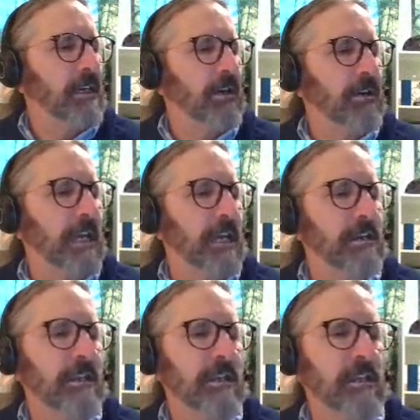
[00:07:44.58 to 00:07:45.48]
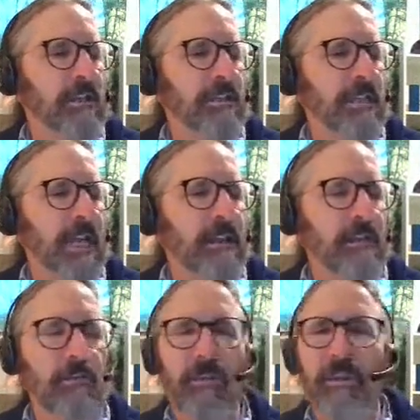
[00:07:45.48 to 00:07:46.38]
All right. Looks like
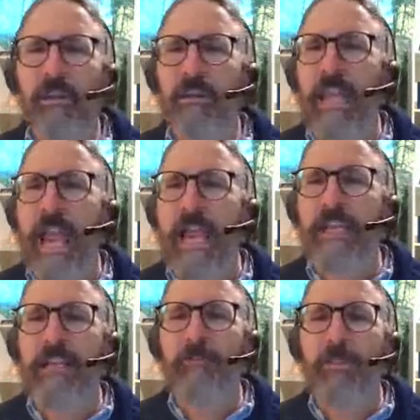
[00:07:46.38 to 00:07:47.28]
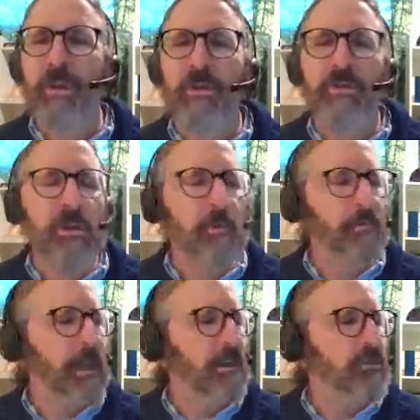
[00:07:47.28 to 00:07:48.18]
laggy computers. Oh,
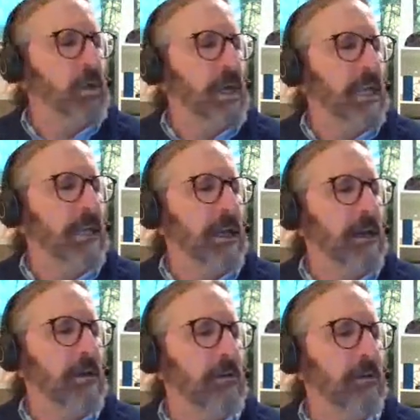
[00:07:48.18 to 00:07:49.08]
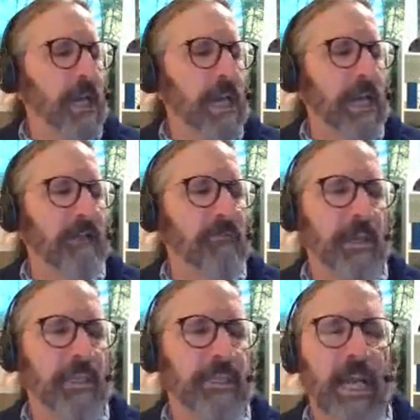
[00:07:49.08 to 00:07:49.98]
there's one. Oh, right.
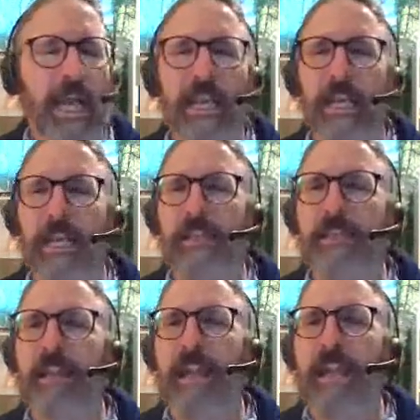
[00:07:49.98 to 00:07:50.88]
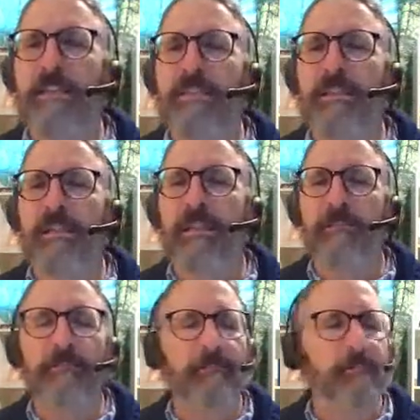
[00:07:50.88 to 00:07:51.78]
Everybody's got it. Excellent.